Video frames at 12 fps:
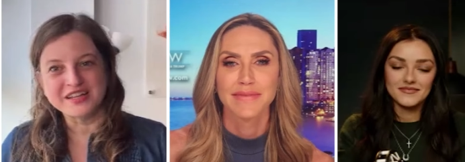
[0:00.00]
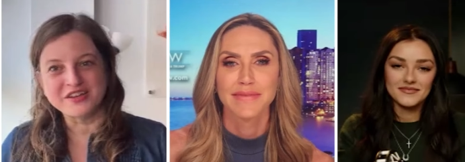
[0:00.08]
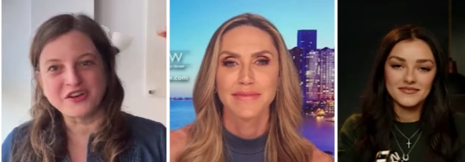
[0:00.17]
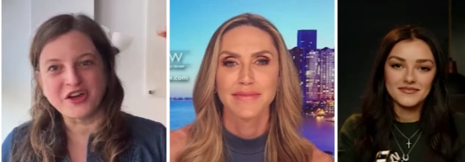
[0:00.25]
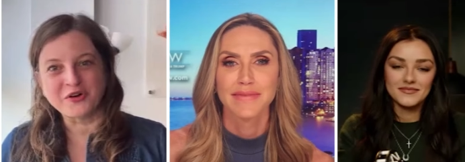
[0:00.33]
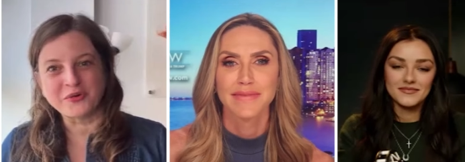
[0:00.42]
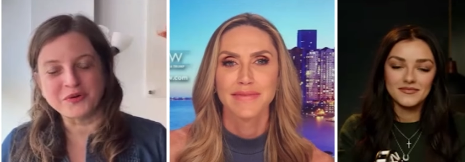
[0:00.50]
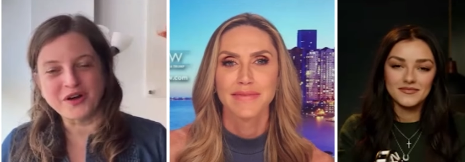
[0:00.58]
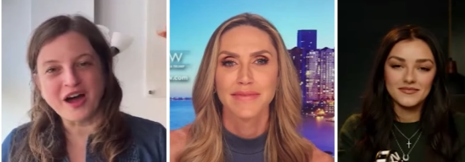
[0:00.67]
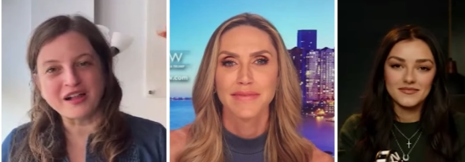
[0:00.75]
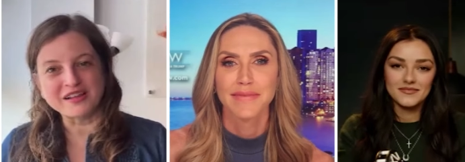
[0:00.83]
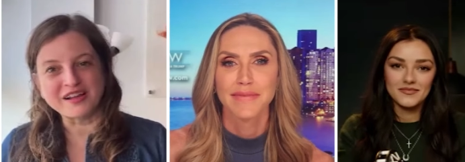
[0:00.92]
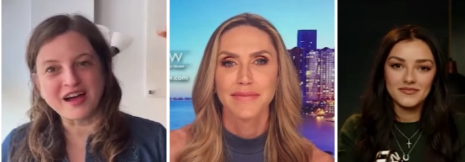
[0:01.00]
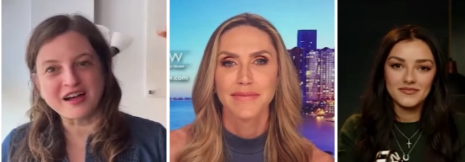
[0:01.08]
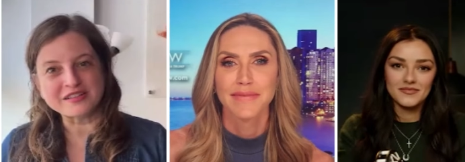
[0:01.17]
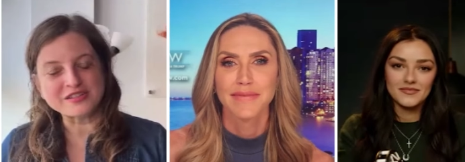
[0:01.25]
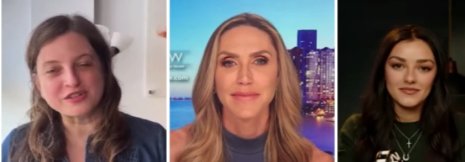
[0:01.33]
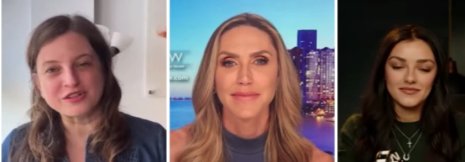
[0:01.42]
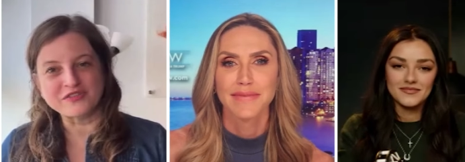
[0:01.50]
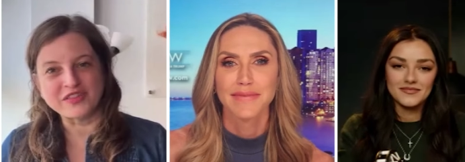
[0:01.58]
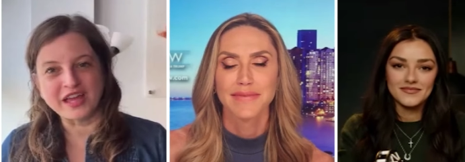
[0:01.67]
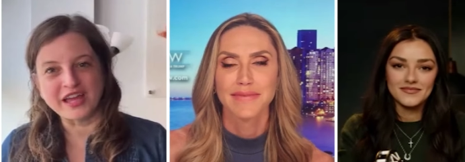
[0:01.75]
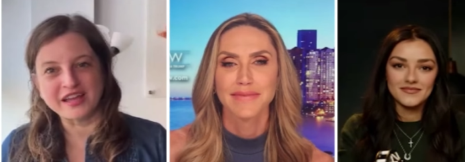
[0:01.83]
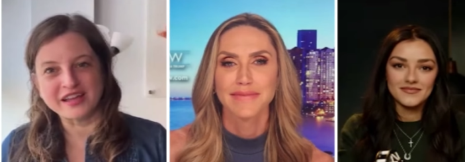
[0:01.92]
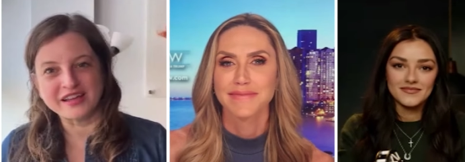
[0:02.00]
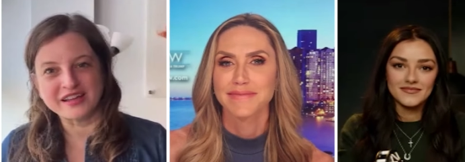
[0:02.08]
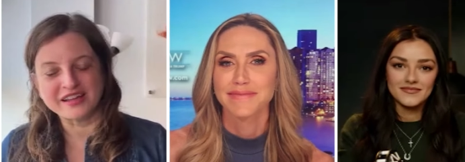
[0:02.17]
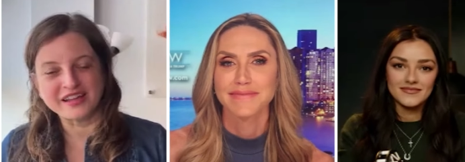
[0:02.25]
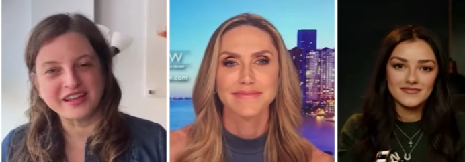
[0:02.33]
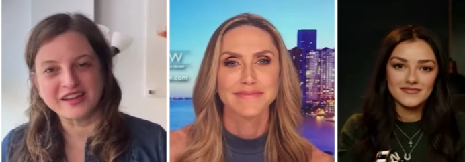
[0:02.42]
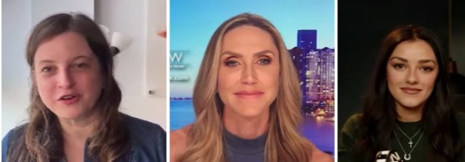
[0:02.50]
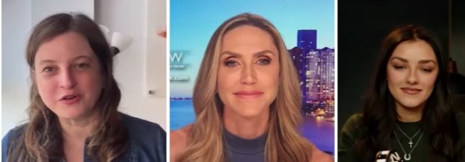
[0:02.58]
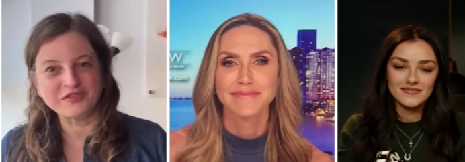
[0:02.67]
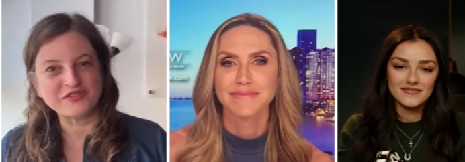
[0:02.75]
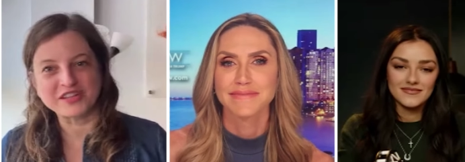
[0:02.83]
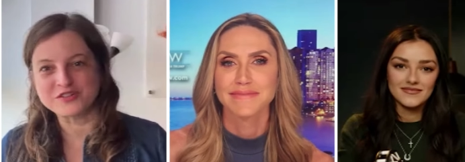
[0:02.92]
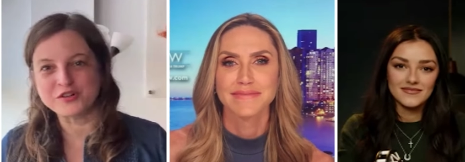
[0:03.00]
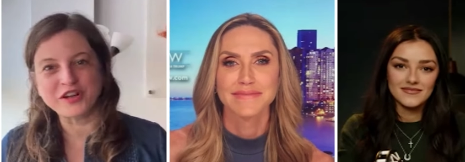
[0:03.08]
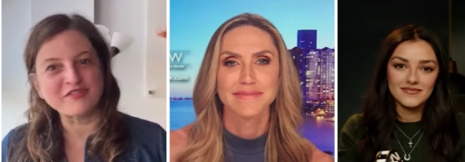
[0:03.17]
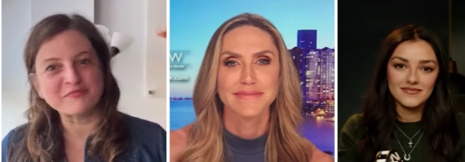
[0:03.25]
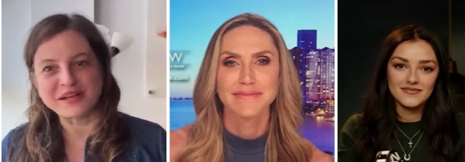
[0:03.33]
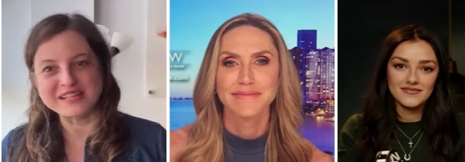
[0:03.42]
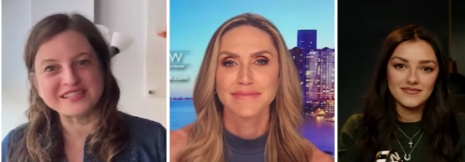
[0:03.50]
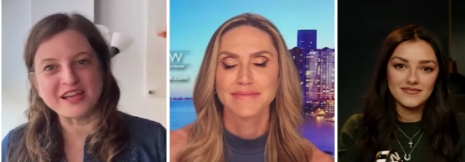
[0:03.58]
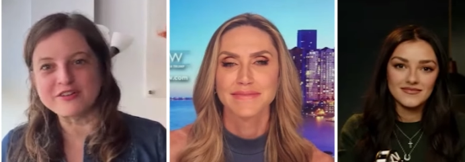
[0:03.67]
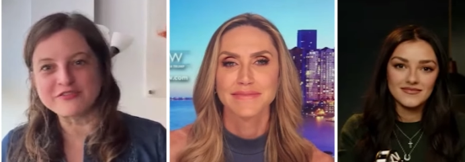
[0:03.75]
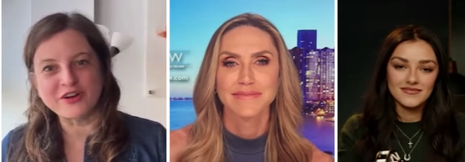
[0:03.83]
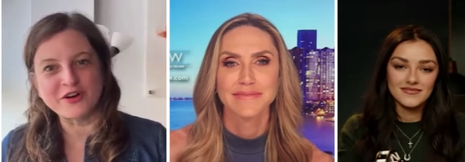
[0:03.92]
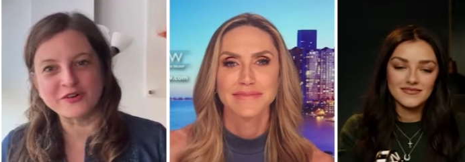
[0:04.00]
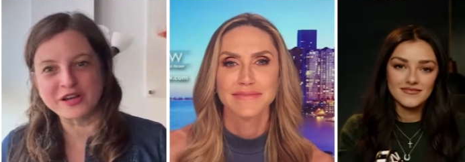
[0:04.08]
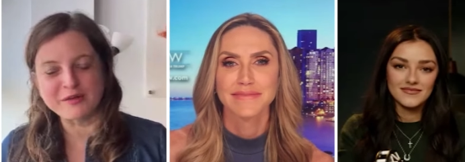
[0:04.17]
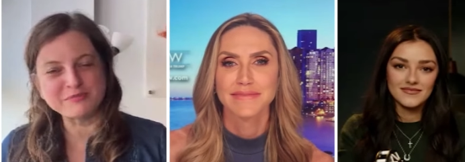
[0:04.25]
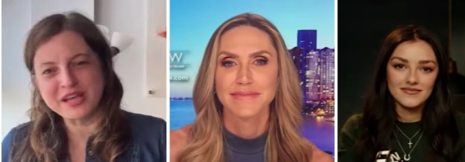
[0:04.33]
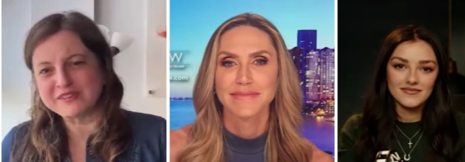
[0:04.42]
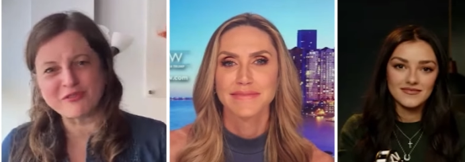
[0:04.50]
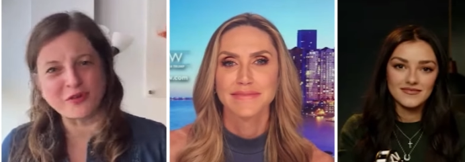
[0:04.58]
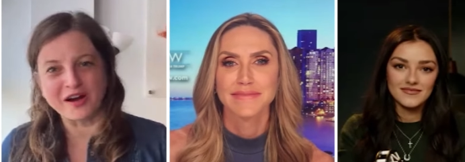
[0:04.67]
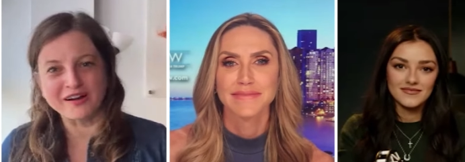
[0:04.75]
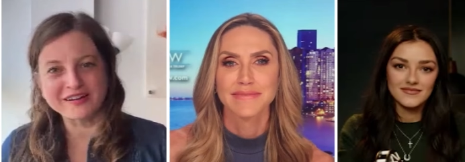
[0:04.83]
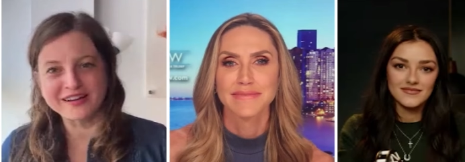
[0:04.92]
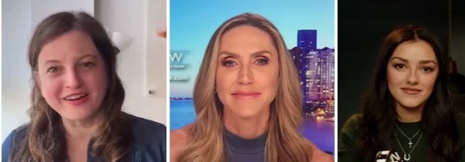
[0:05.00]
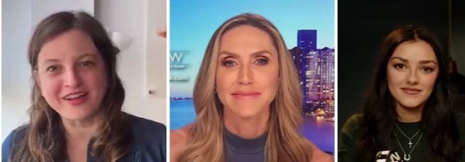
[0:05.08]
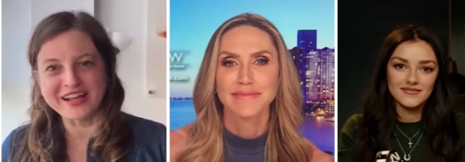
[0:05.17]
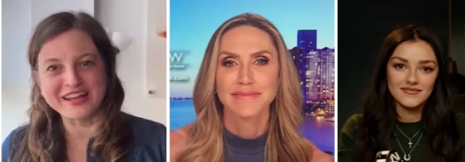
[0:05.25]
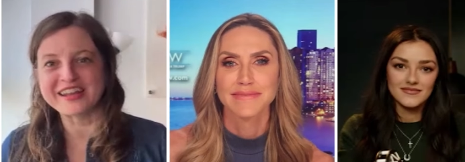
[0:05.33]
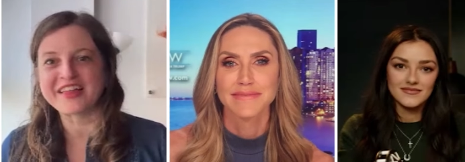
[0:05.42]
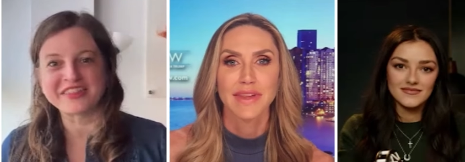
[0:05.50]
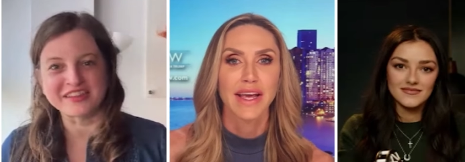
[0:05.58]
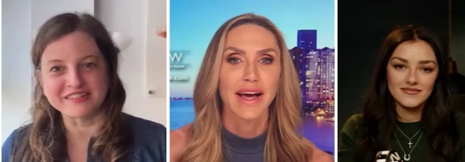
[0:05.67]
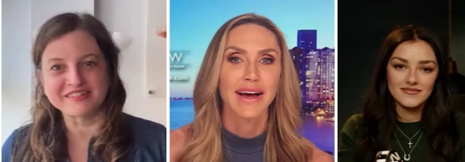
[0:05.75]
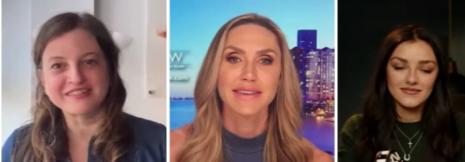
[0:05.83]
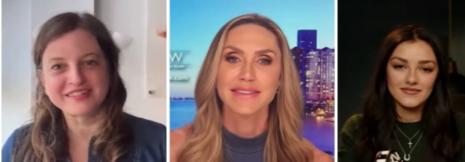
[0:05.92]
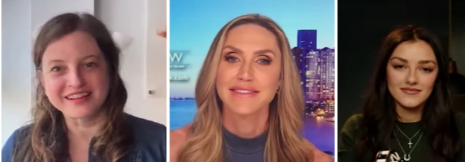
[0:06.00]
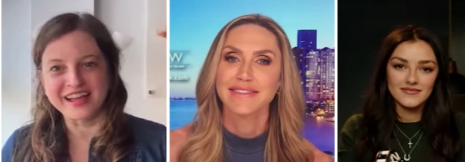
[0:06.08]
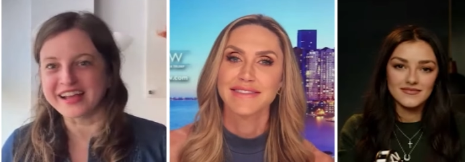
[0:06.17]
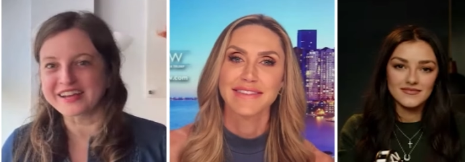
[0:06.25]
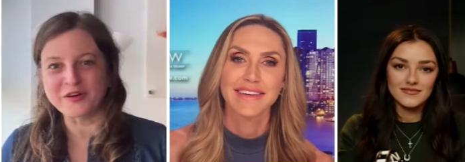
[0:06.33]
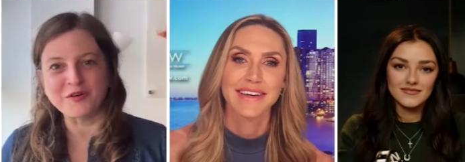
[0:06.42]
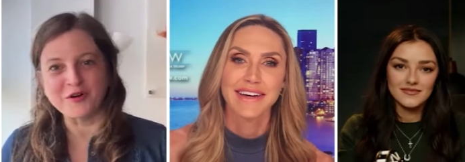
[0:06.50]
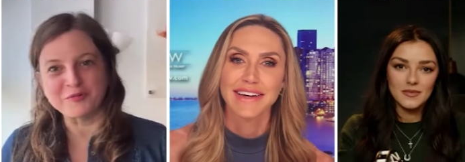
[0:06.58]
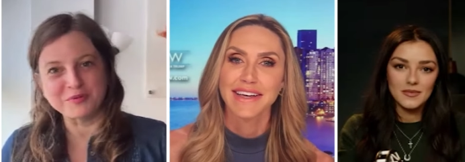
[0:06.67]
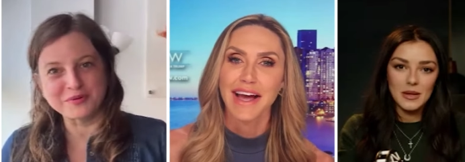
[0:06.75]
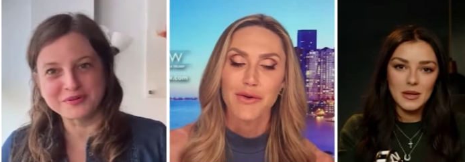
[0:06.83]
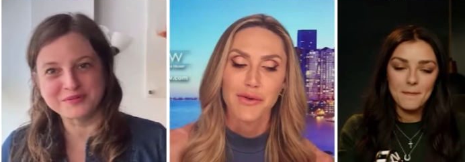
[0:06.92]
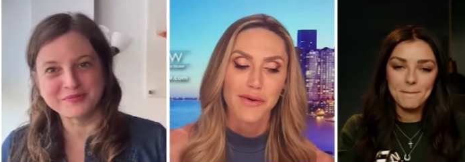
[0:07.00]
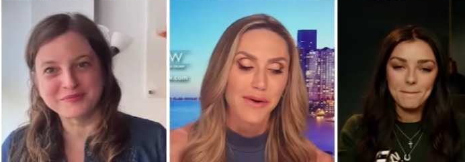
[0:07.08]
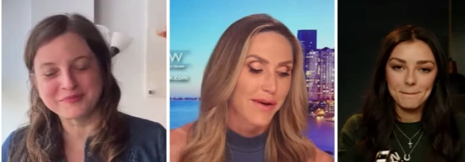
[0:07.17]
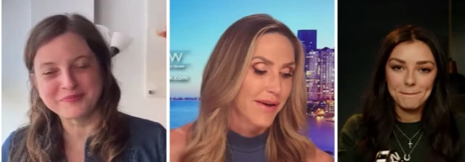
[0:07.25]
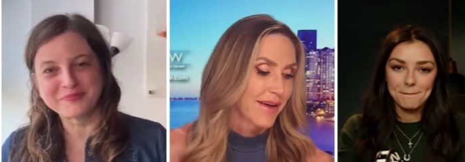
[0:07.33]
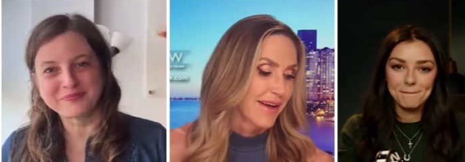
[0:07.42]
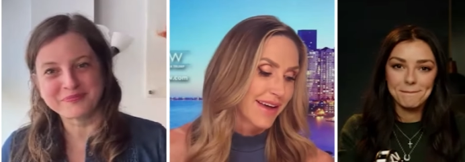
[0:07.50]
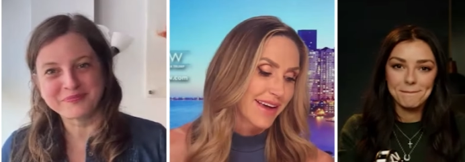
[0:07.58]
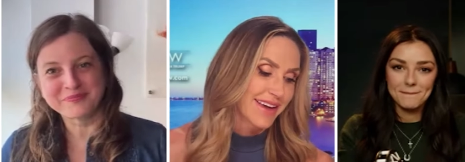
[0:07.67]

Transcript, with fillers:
Speaker 1: you know, Holocaust, or if they, you know, if they turn off my cell phone, I'm done for. You know, I got nothing. Yeah, I got no hope. Yeah.